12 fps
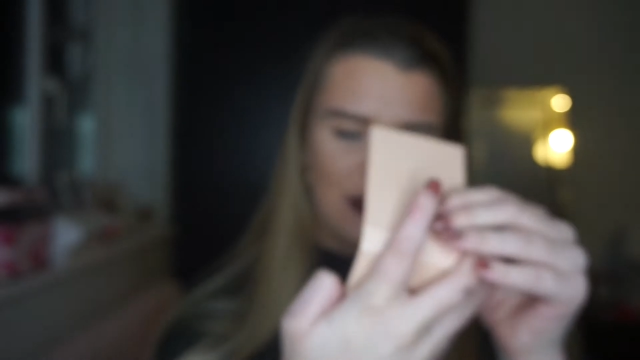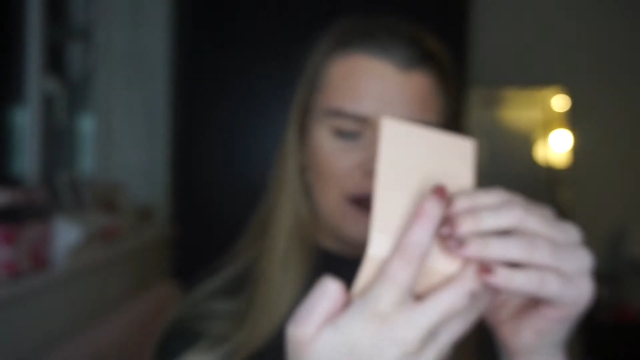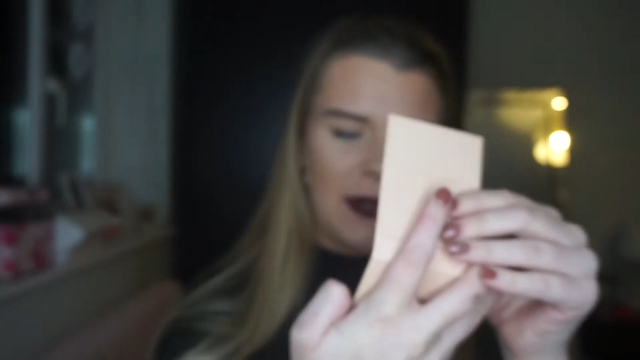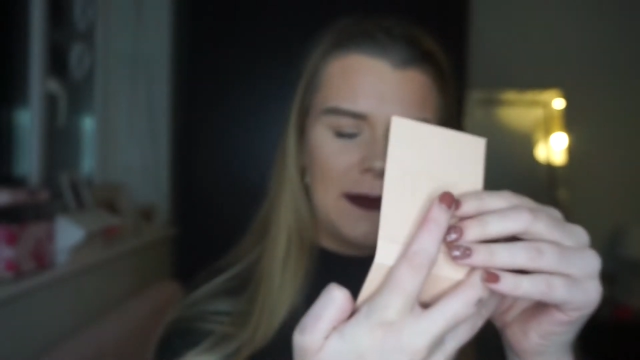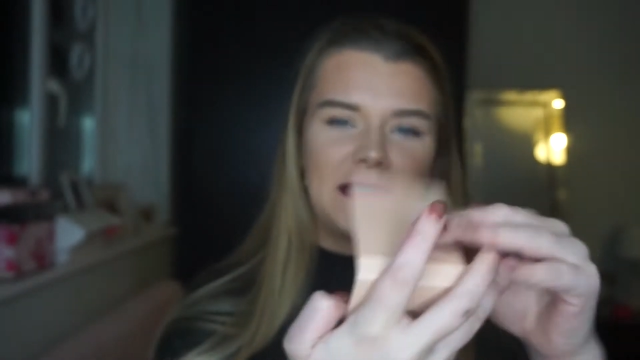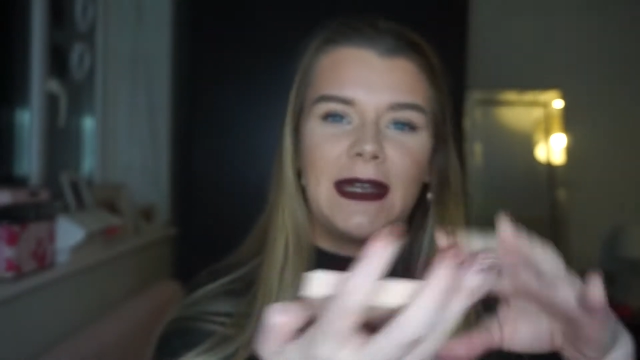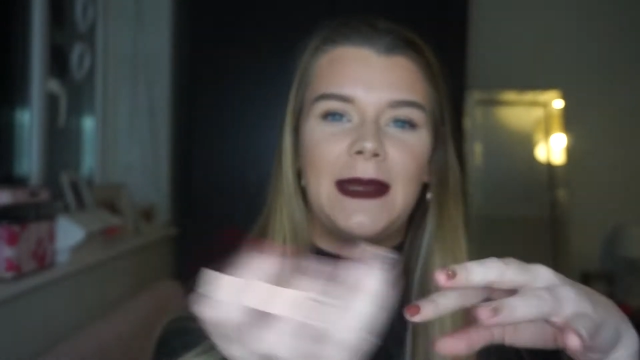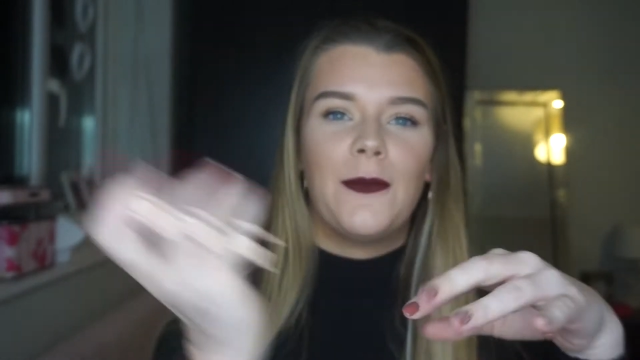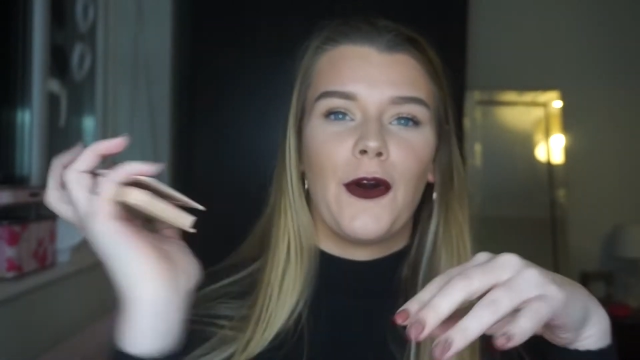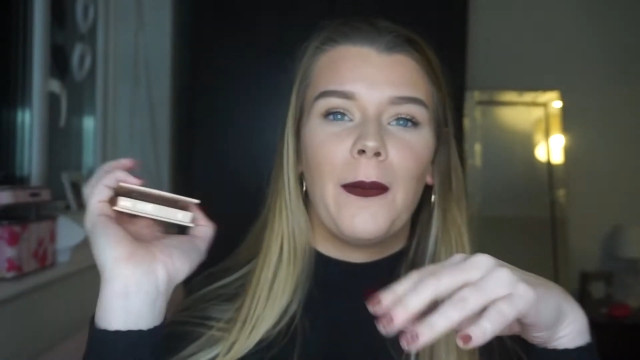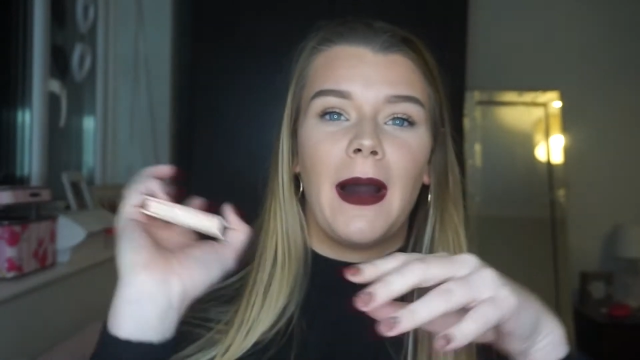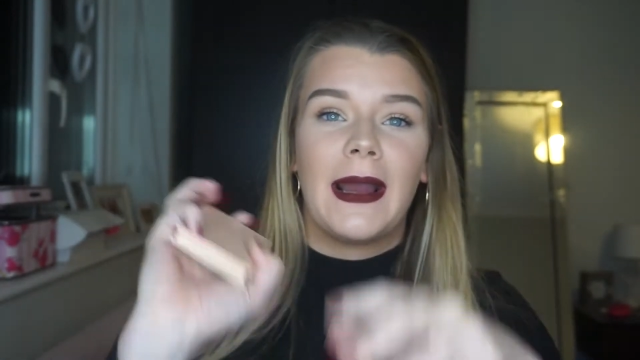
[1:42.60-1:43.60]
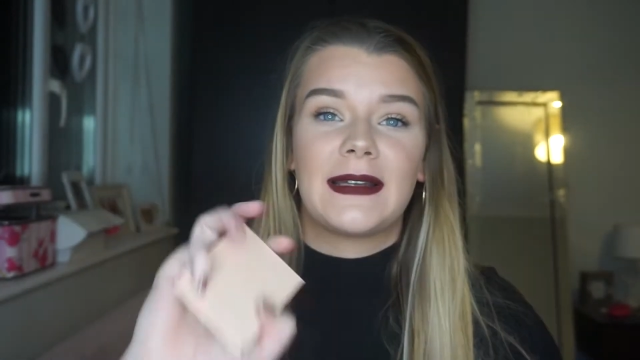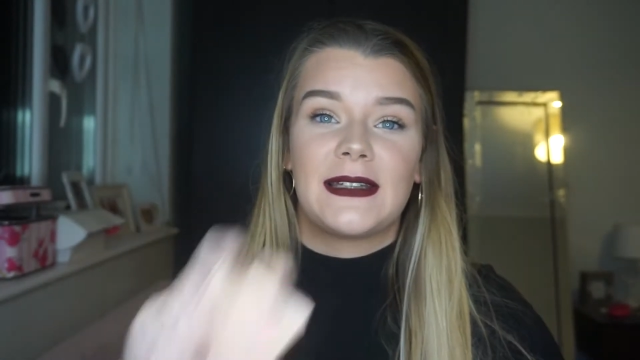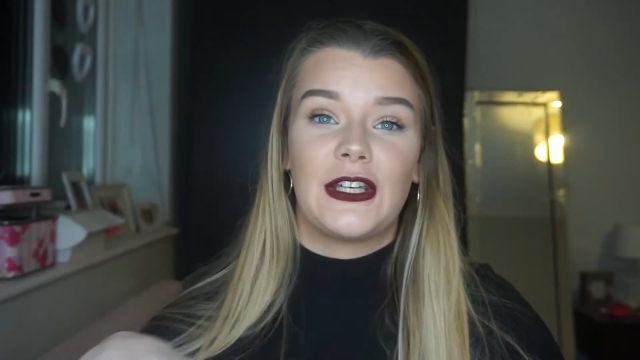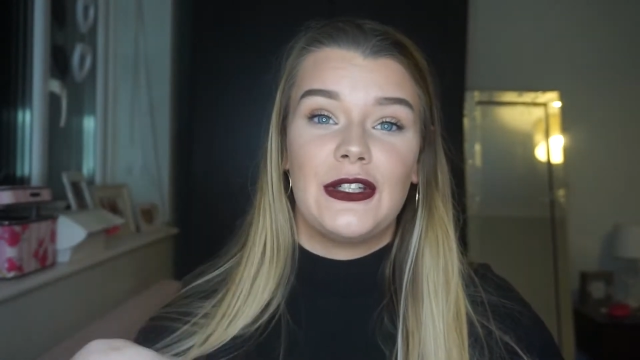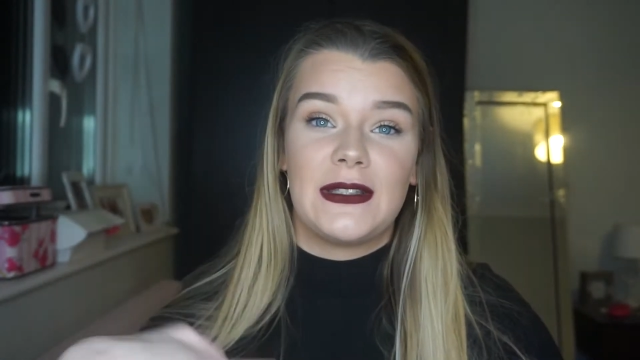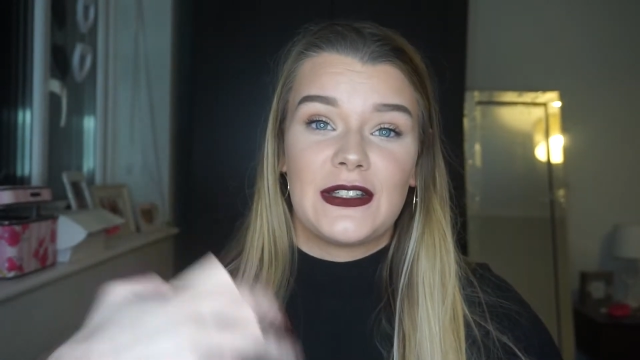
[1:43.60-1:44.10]
drips anymore on mine because
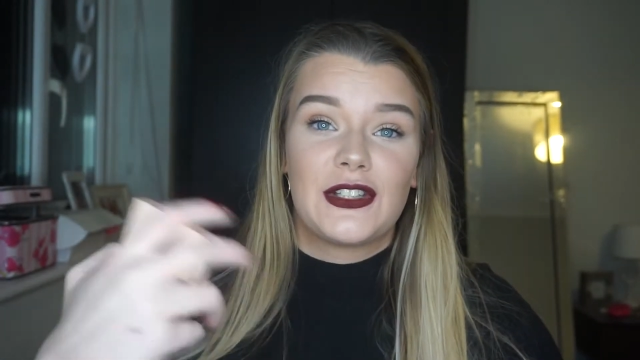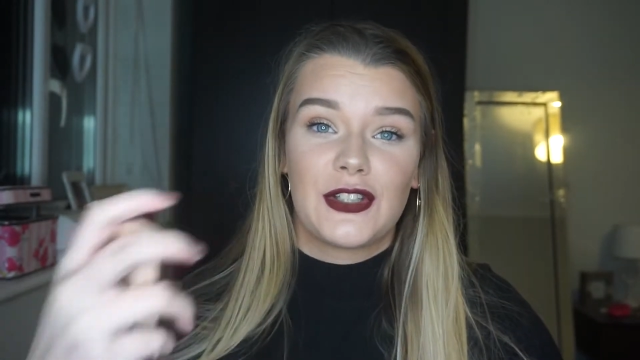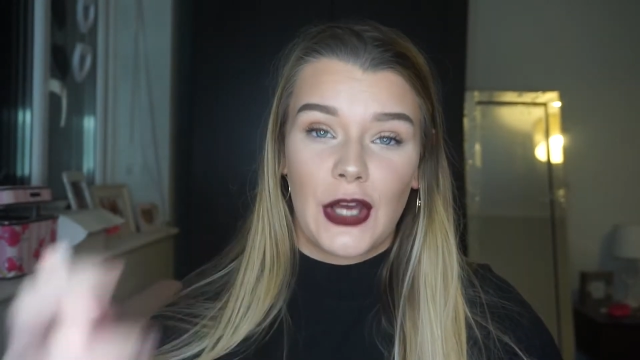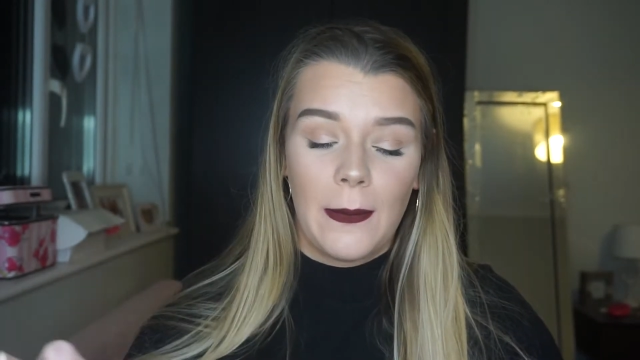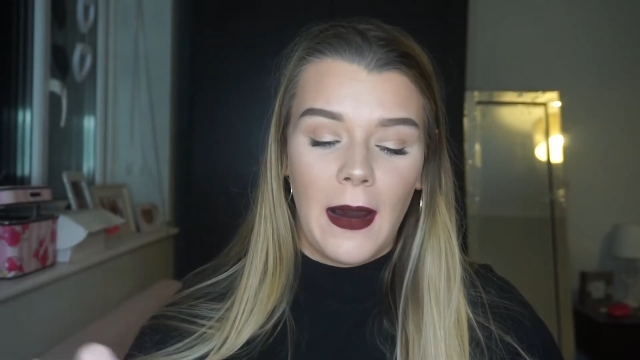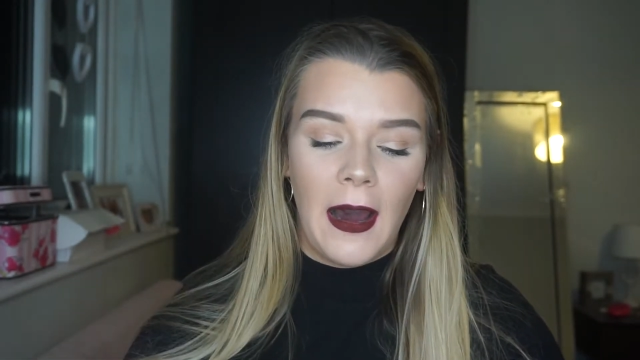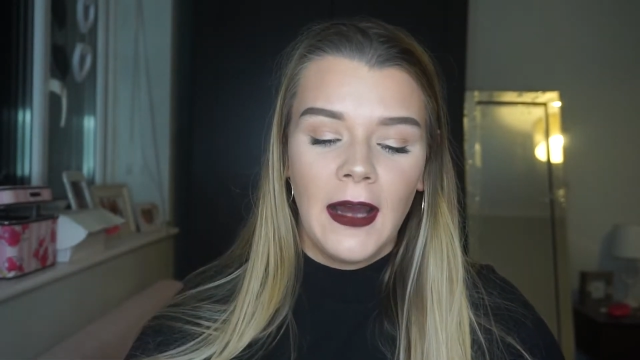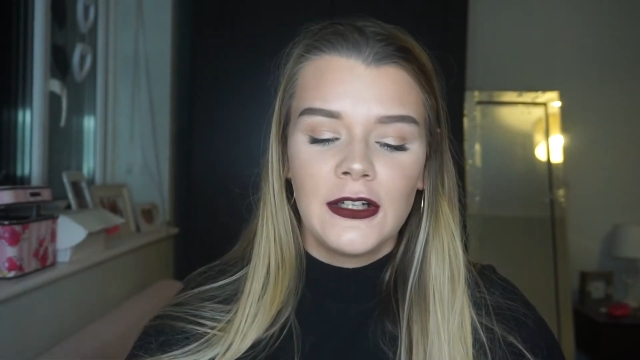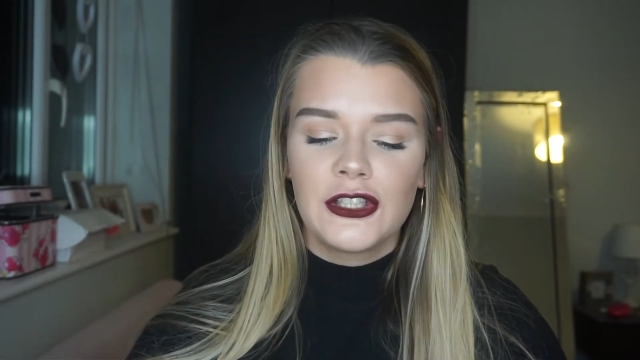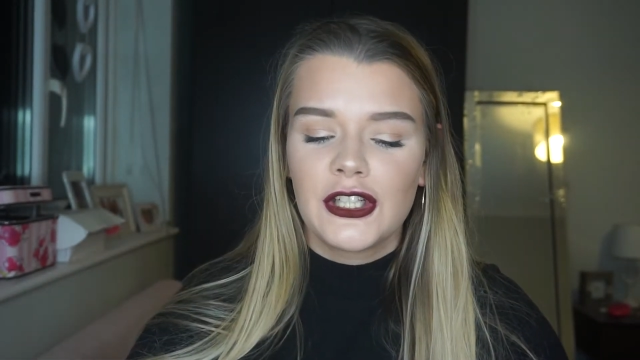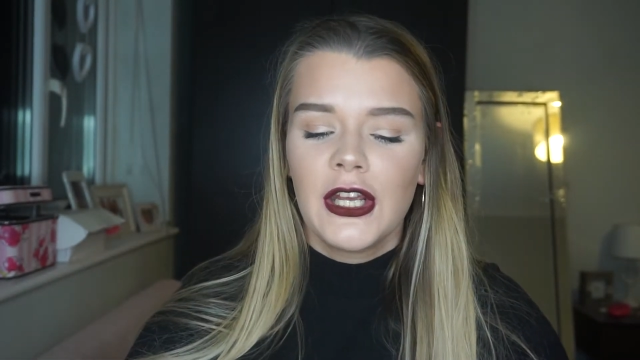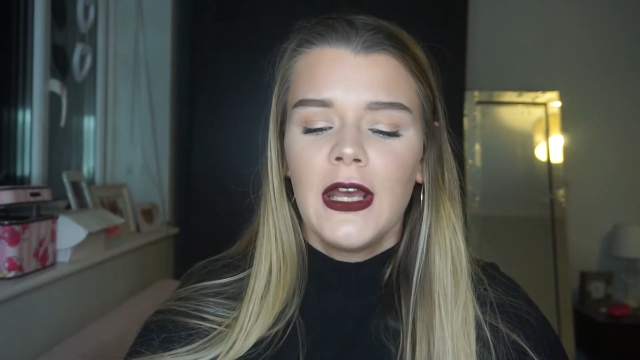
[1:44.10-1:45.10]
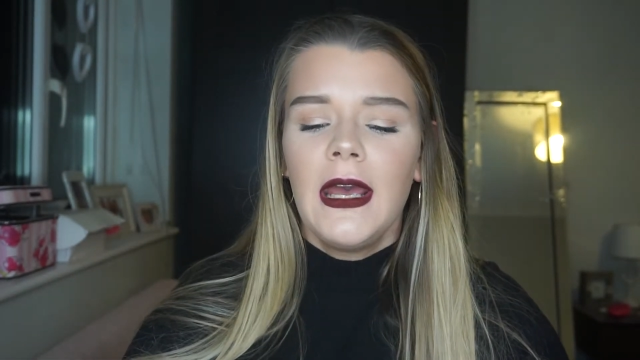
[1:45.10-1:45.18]
I use it so much.